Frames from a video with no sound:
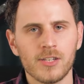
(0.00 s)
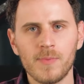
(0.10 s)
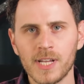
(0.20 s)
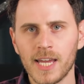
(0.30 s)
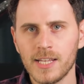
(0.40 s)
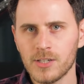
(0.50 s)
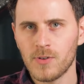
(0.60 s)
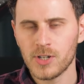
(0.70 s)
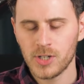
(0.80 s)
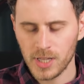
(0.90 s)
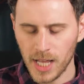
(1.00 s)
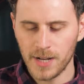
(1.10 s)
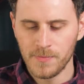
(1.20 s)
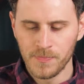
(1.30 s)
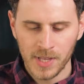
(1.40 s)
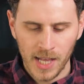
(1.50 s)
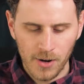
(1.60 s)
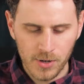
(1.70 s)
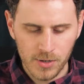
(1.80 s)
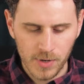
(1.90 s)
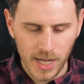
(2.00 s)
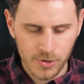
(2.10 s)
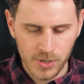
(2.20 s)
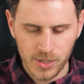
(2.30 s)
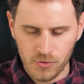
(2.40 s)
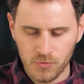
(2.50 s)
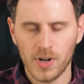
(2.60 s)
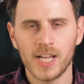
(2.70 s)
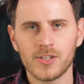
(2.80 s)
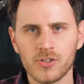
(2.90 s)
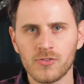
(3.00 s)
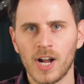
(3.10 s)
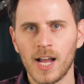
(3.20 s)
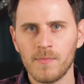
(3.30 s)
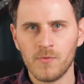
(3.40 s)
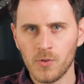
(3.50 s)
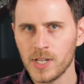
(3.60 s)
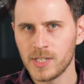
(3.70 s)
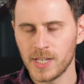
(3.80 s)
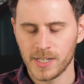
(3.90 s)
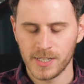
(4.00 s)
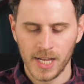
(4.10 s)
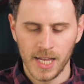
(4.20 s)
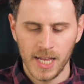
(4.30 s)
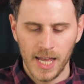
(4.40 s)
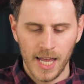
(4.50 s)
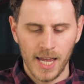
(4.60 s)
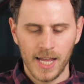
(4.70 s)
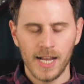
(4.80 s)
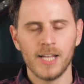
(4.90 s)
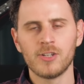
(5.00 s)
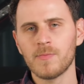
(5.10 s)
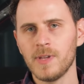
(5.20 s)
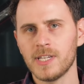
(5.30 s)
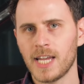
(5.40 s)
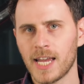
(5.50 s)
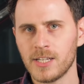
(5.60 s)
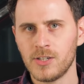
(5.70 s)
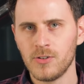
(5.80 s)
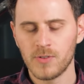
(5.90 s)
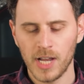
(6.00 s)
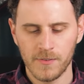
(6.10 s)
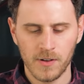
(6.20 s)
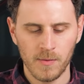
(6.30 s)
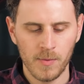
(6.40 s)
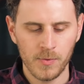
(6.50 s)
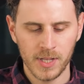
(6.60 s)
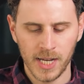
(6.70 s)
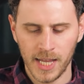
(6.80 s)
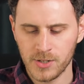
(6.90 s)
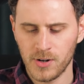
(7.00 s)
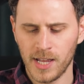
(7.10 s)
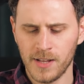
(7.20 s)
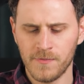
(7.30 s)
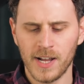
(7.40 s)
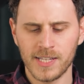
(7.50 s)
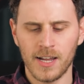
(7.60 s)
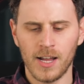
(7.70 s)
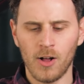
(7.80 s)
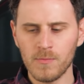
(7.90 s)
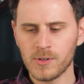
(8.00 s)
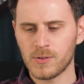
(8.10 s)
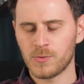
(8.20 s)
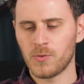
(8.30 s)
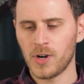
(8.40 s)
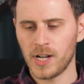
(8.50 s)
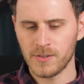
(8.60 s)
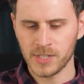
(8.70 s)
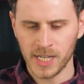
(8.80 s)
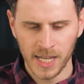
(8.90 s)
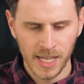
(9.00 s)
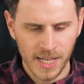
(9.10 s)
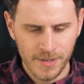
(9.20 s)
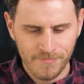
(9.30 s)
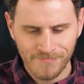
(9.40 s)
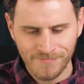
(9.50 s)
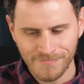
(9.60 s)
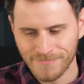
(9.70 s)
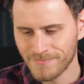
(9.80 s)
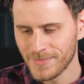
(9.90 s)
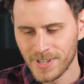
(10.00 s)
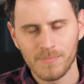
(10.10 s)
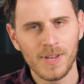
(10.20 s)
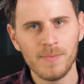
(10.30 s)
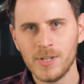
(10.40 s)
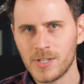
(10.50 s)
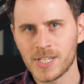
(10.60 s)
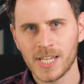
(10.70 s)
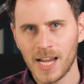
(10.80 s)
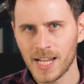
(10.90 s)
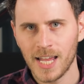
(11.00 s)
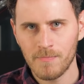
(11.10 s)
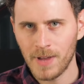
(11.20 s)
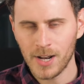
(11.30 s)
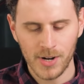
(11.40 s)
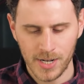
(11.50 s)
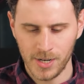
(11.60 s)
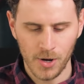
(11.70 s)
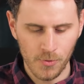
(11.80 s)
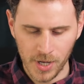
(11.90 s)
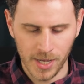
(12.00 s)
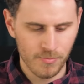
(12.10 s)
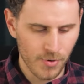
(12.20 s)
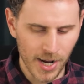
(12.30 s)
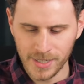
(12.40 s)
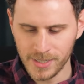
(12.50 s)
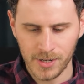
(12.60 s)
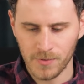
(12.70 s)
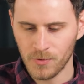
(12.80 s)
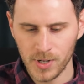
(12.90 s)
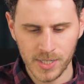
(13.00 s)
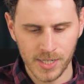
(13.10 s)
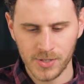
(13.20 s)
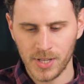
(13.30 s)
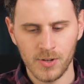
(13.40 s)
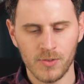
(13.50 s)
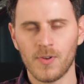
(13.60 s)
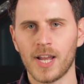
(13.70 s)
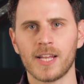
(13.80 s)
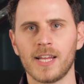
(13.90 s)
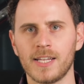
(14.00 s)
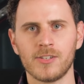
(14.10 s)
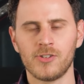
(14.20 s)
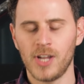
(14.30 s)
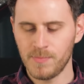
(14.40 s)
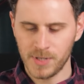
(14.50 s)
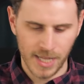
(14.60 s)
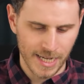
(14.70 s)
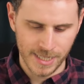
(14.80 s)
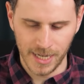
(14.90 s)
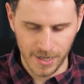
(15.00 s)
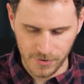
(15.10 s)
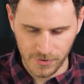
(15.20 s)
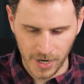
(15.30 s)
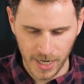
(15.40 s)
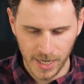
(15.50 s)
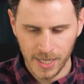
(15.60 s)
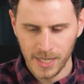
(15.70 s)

So I've been getting this question a lot. How can we actually transcribe voicings? And it took me a second to kind of come up with an answer. I, in fact, I almost was worried. I was like, hmm, maybe you just got to get better at knowing and practicing your voicing so that you can recognize the shapes and that's it, right? And